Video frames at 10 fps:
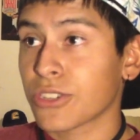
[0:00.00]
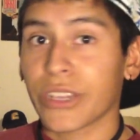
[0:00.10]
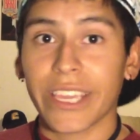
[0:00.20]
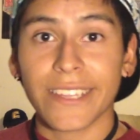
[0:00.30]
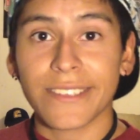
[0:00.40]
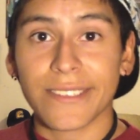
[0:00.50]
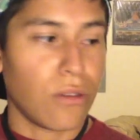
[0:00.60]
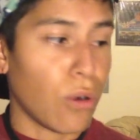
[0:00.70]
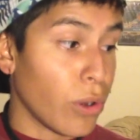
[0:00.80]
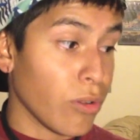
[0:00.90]
your kids,
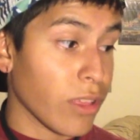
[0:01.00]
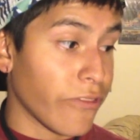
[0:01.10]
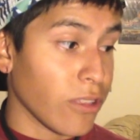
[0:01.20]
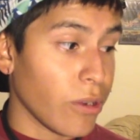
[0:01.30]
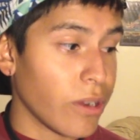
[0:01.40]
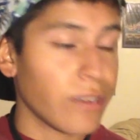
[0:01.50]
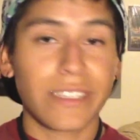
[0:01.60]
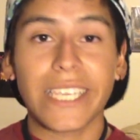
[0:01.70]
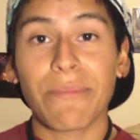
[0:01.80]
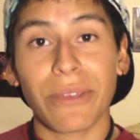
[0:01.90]
oil the floor,
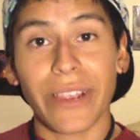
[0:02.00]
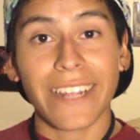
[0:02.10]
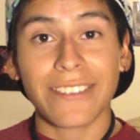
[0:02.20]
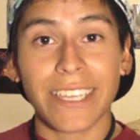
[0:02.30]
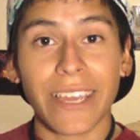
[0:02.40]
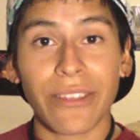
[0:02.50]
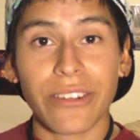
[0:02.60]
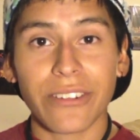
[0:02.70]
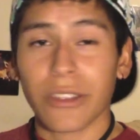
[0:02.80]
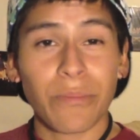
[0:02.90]
tape their hands
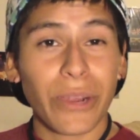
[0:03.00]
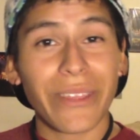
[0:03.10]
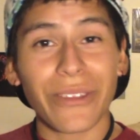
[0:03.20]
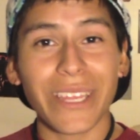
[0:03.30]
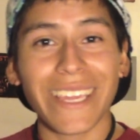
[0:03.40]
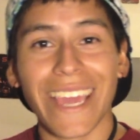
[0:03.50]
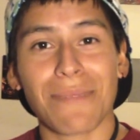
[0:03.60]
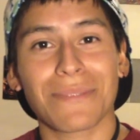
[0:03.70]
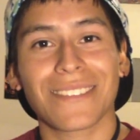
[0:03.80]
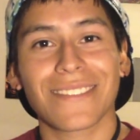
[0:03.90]
together, or break their
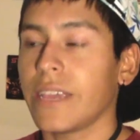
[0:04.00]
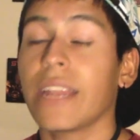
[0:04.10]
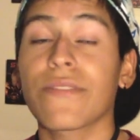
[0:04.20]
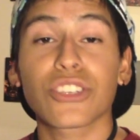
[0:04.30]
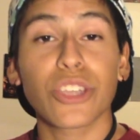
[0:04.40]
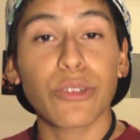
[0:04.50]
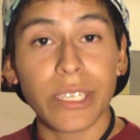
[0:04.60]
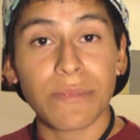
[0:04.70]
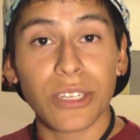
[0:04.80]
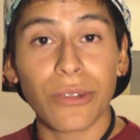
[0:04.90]
kneecaps. And if the show
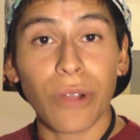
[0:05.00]
seems too